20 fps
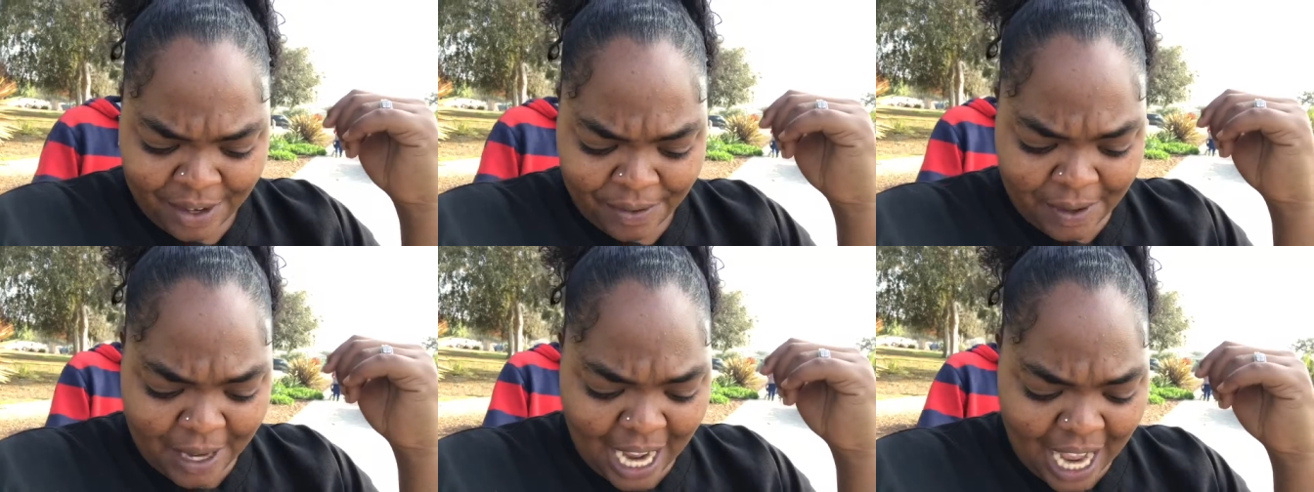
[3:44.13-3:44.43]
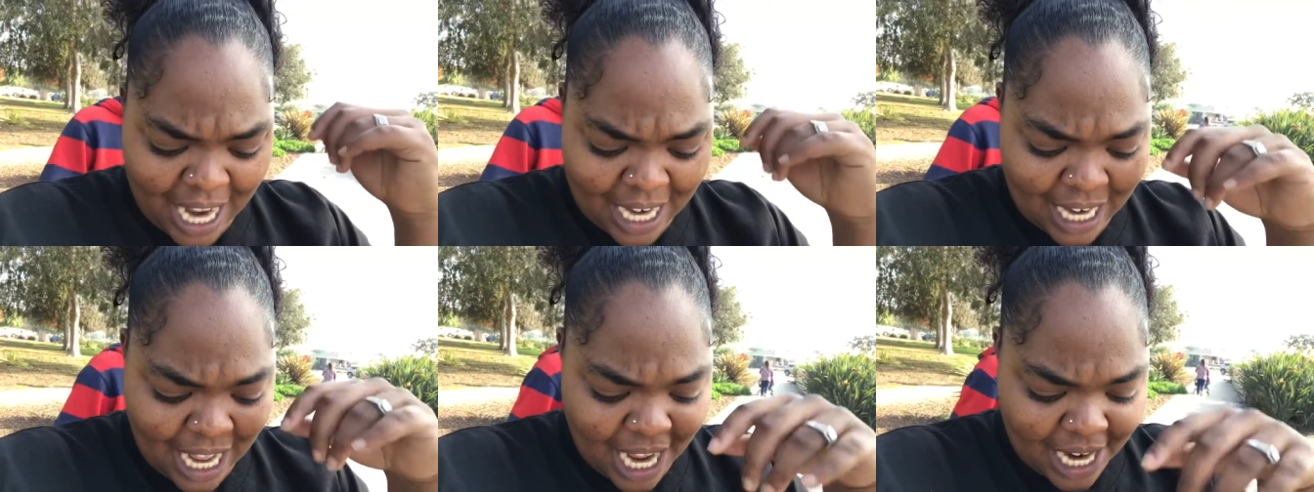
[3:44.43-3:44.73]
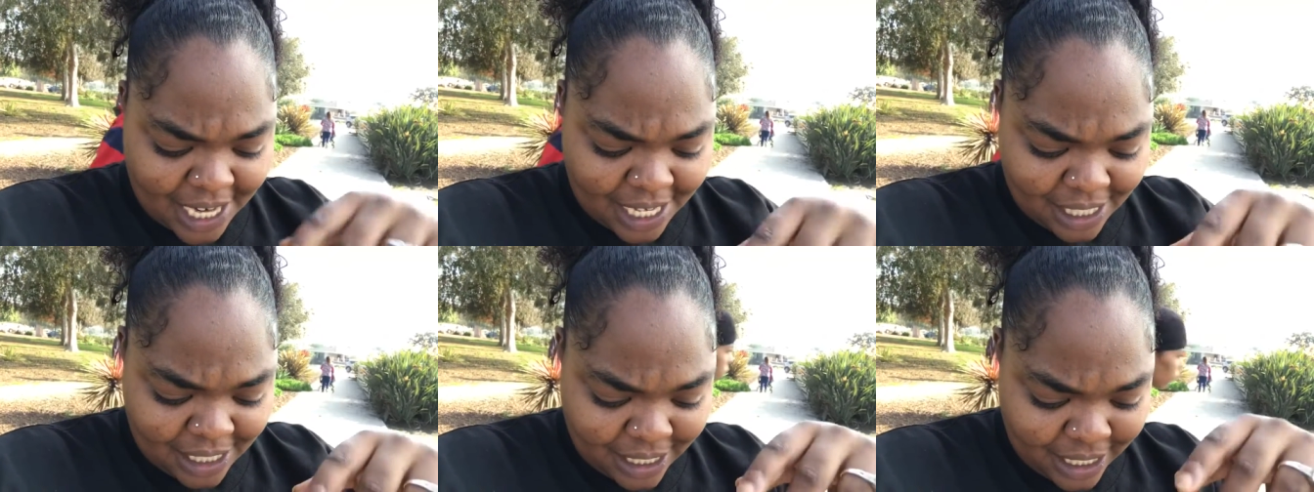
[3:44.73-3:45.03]
we got a
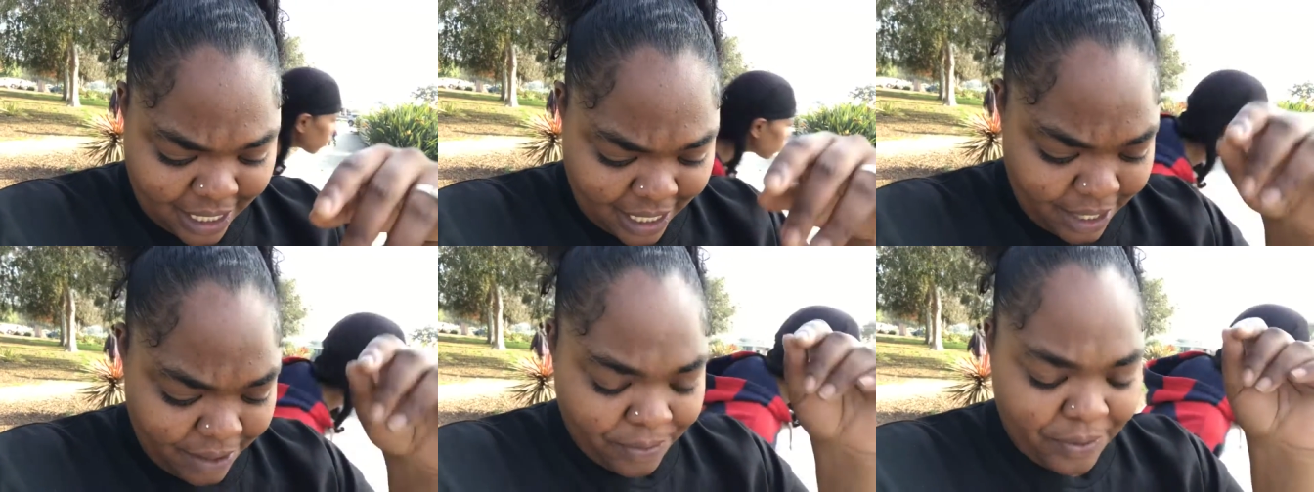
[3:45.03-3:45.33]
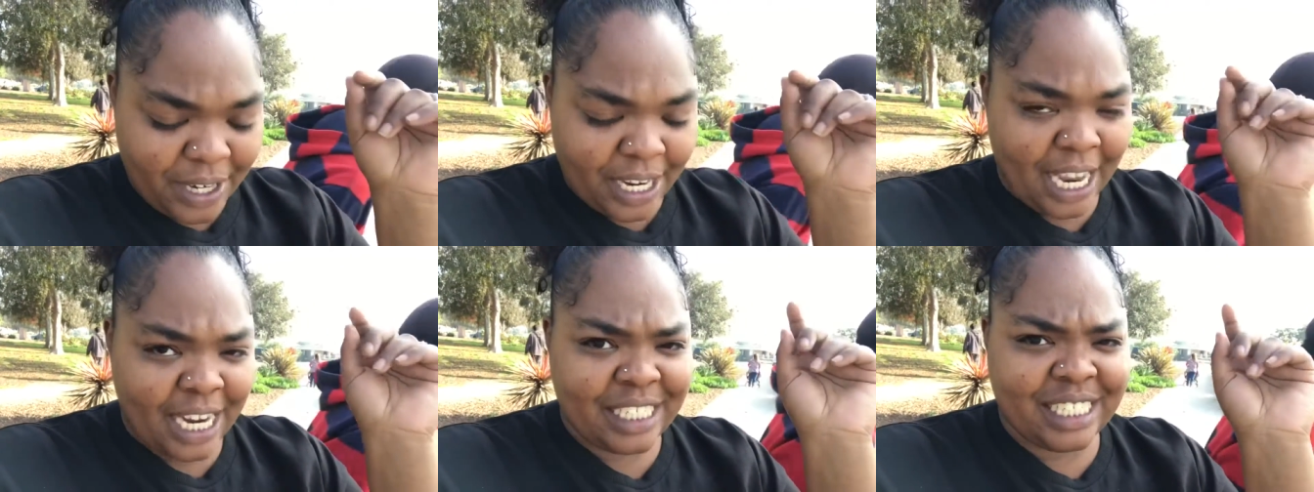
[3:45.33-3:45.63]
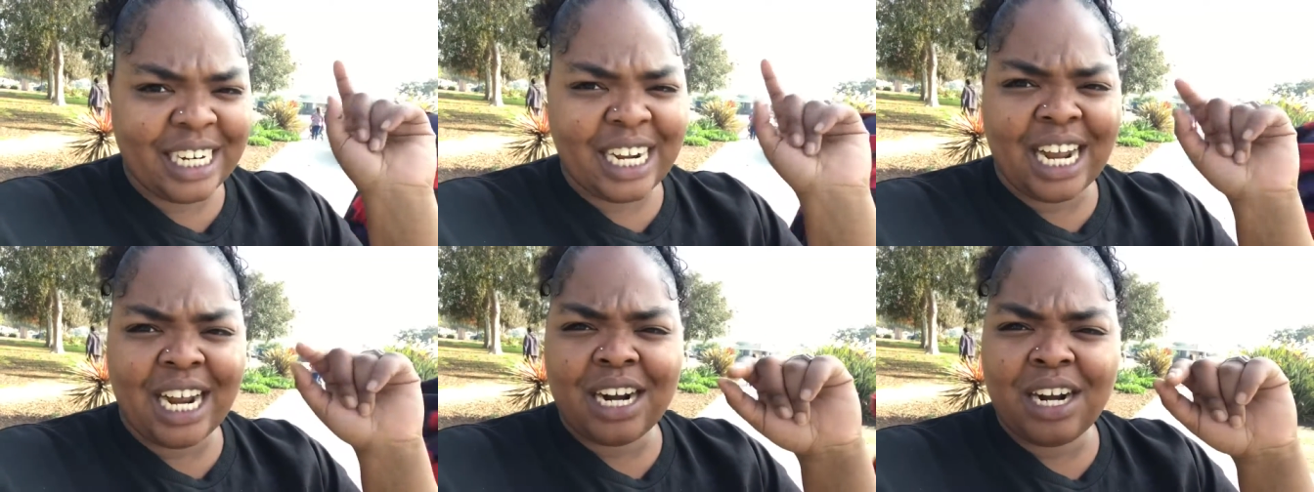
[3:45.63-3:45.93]
lot of stuff. We
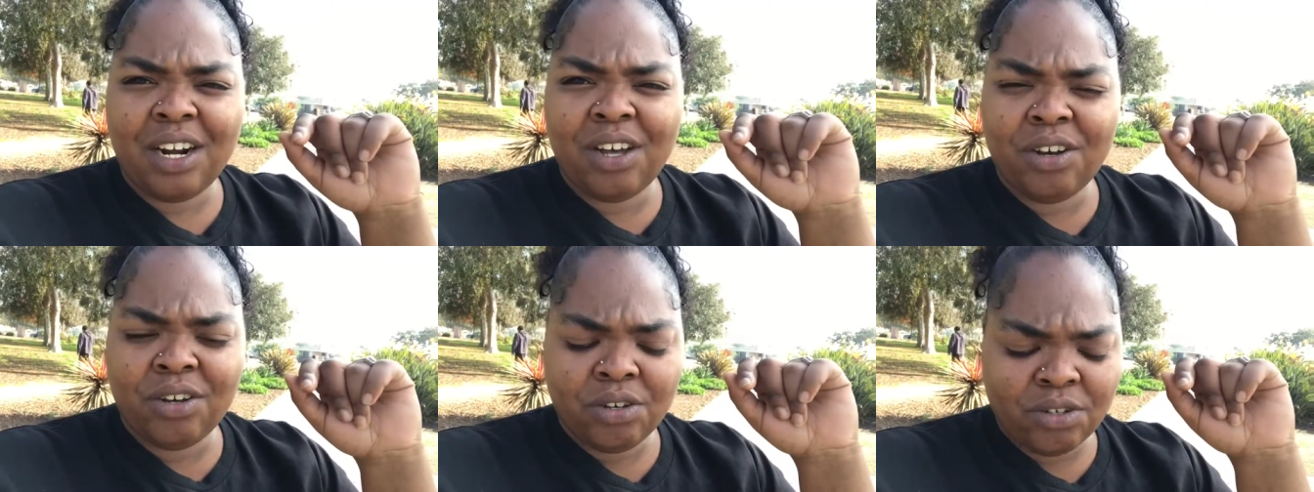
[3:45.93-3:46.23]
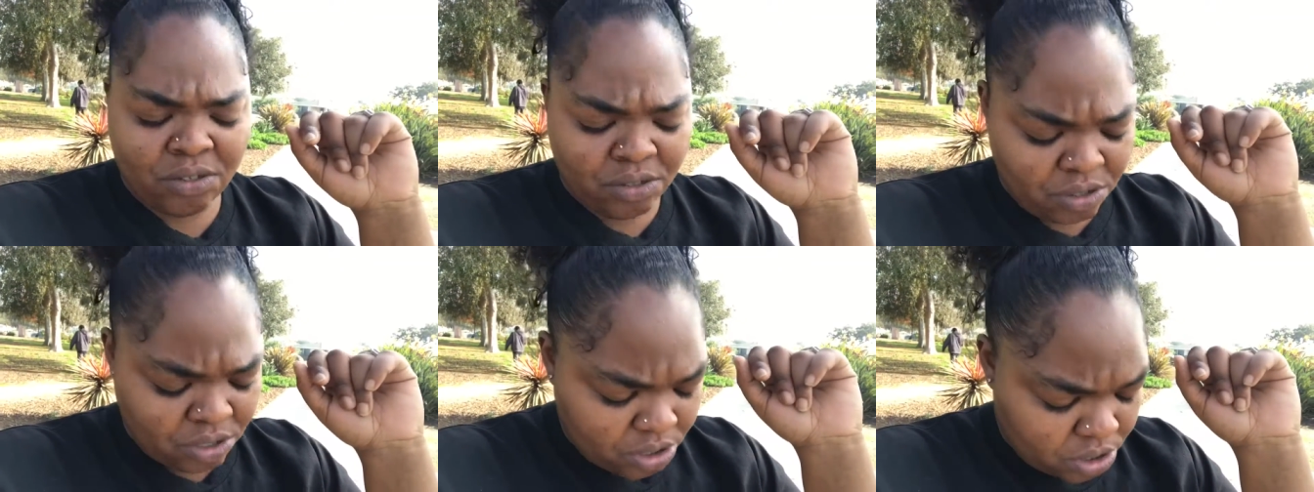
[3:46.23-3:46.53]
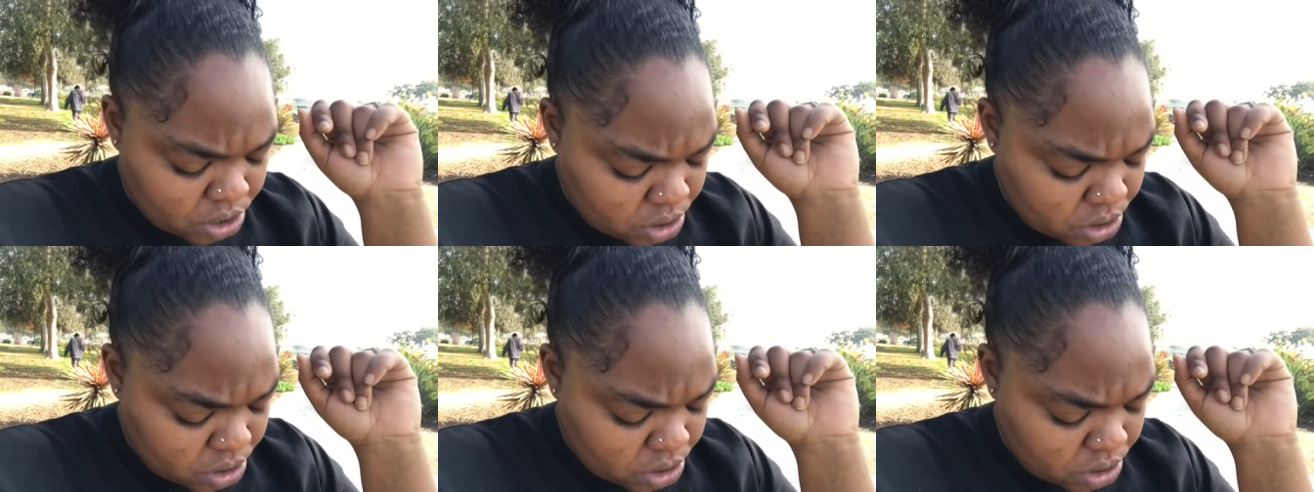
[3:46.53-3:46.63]
actually got clothes